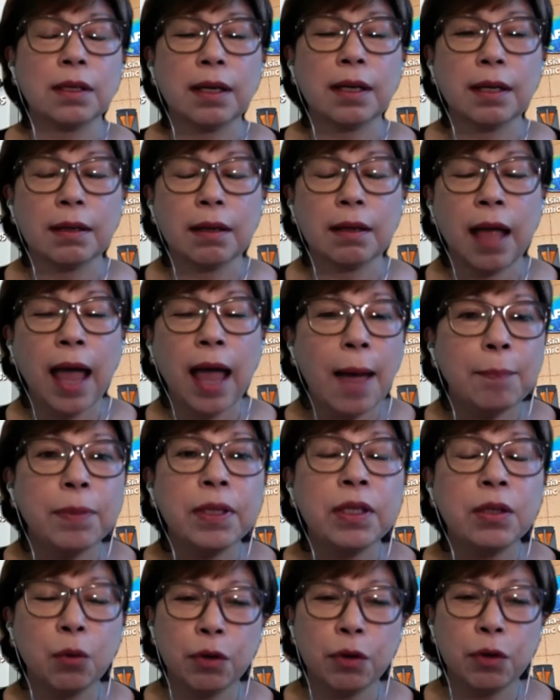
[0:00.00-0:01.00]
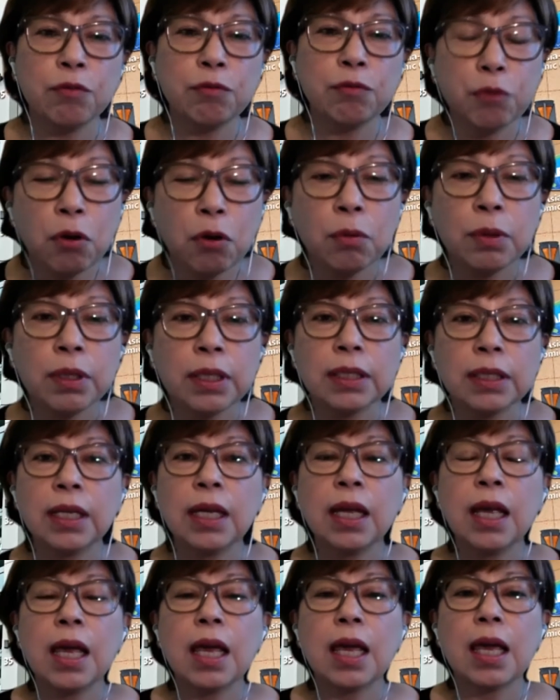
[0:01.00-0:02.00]
happen going forward
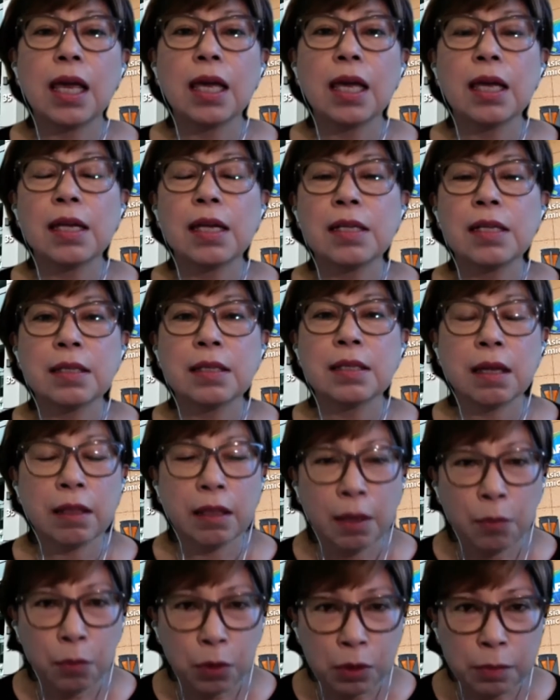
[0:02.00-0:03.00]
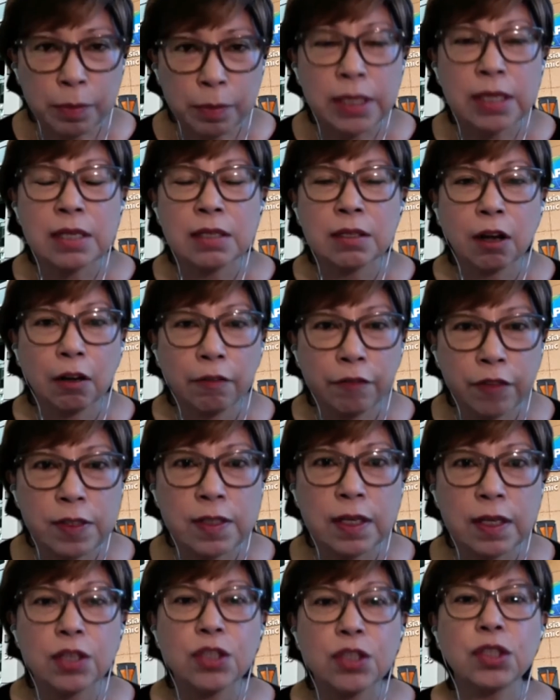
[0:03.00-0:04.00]
is there will be this
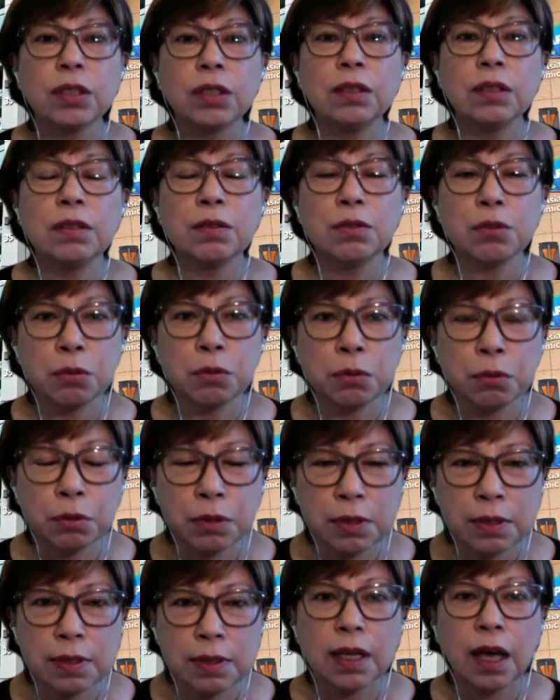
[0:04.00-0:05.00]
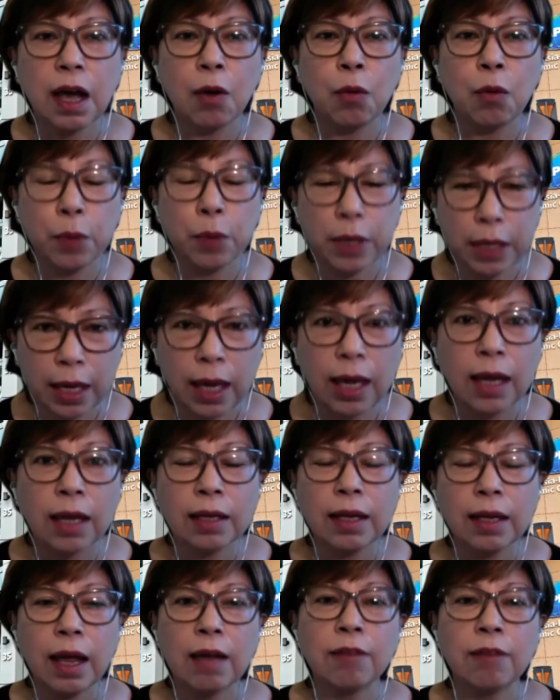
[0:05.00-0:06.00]
conversation to see how we can
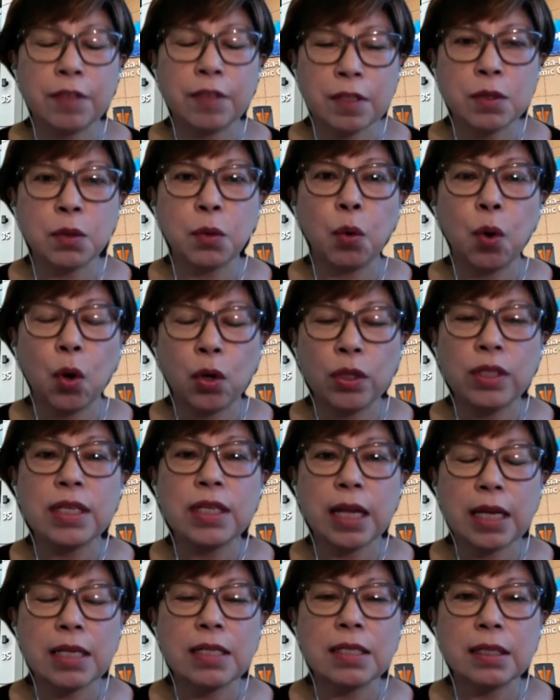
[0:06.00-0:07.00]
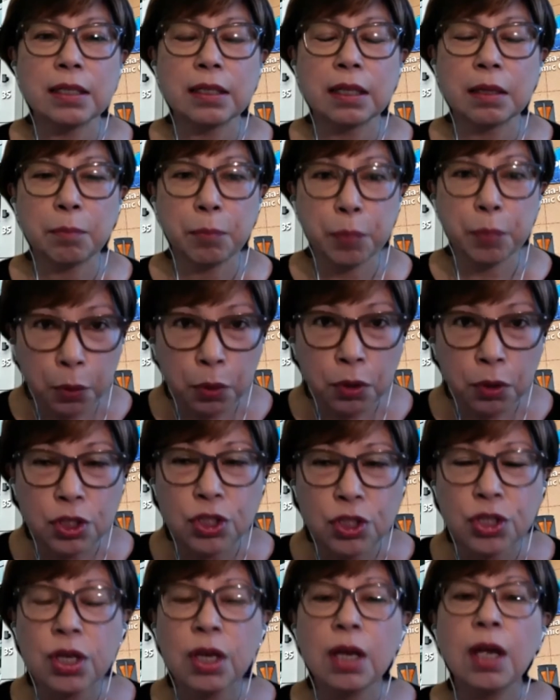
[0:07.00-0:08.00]
have this coordinated
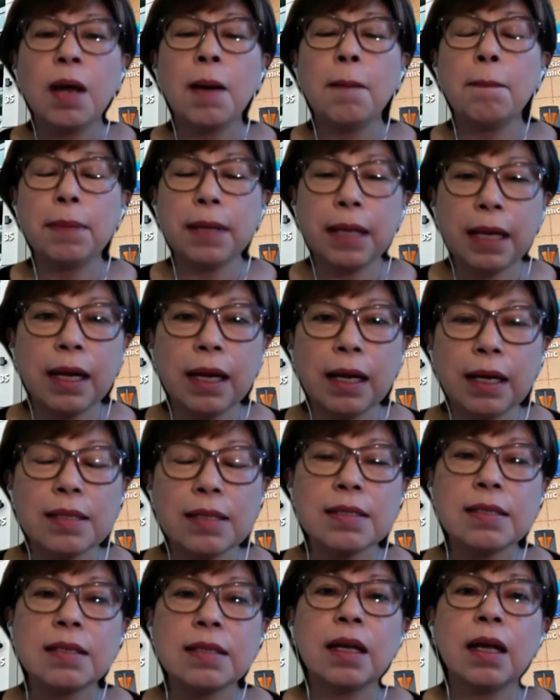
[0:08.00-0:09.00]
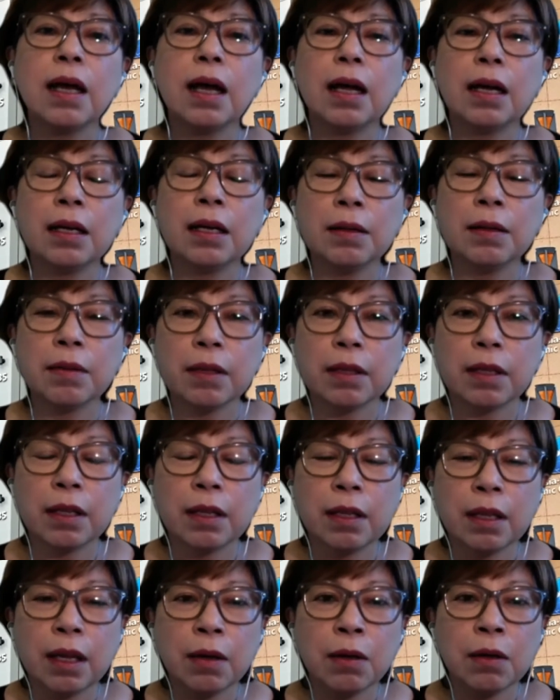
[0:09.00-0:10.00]
approach. Plus,
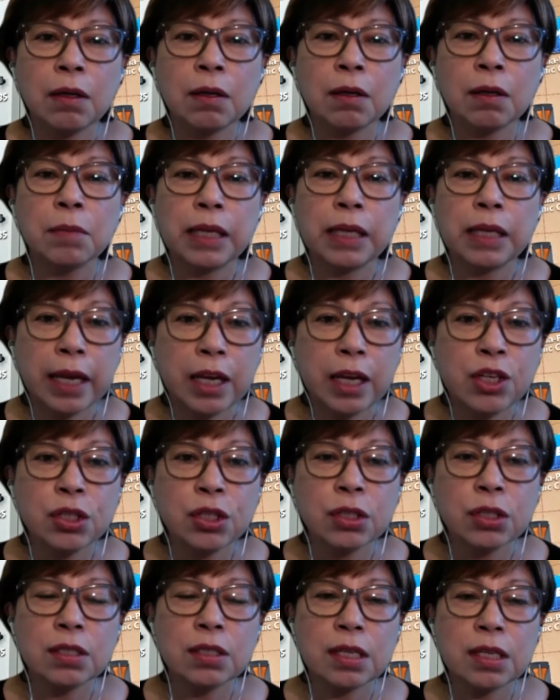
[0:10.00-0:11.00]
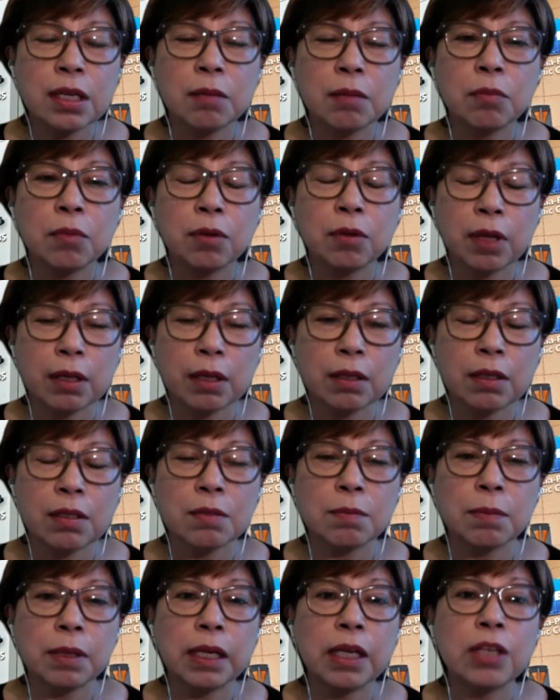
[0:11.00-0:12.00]
the Malaysian team, that is
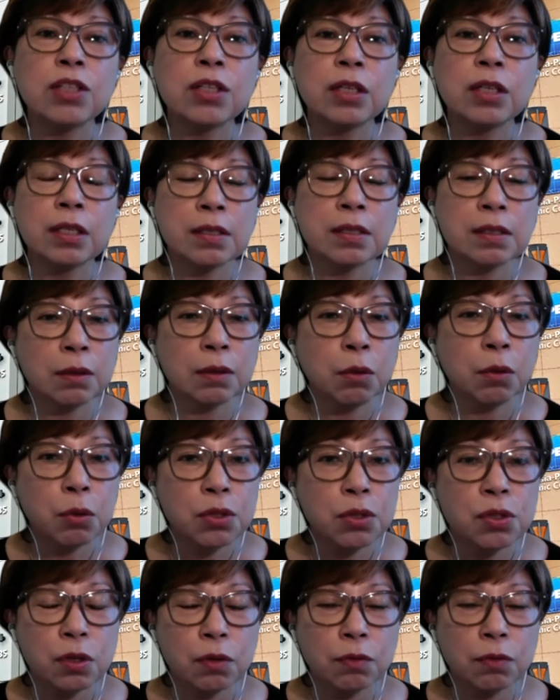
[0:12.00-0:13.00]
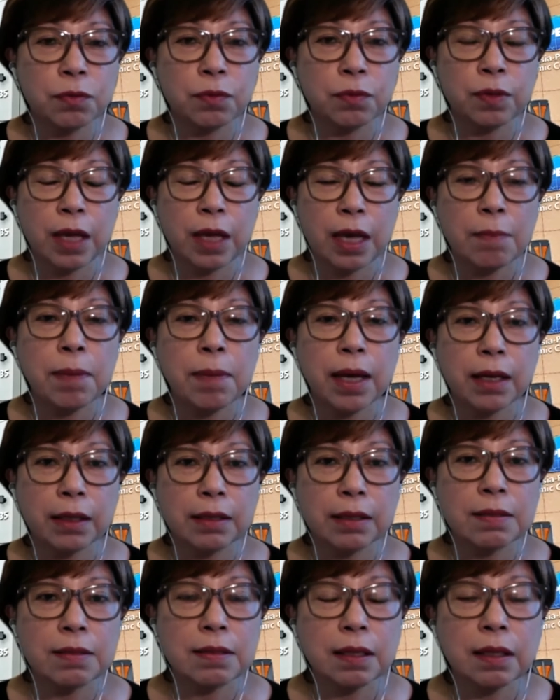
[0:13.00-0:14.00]
Malaysia as the host of APEC
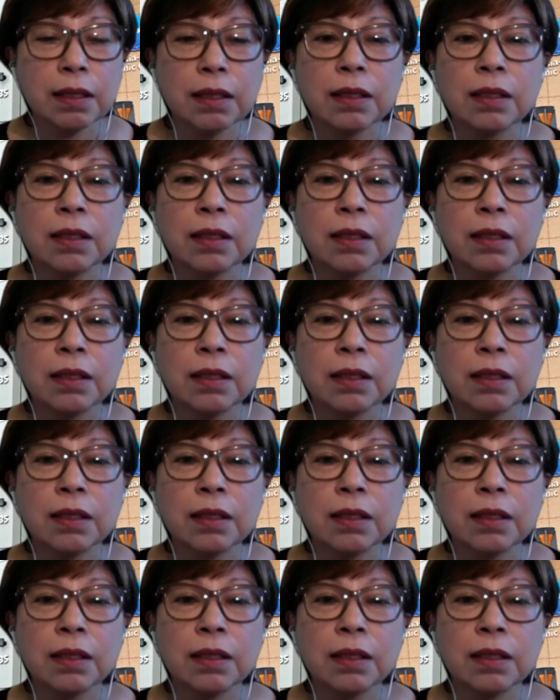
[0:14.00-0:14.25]
this year,